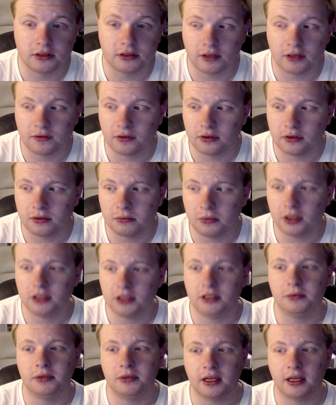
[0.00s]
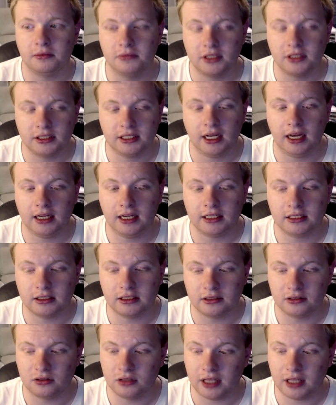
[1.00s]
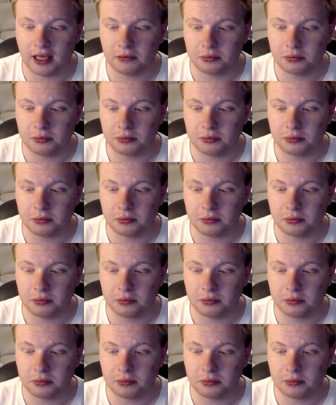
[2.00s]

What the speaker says: I've mostly become detached and all that.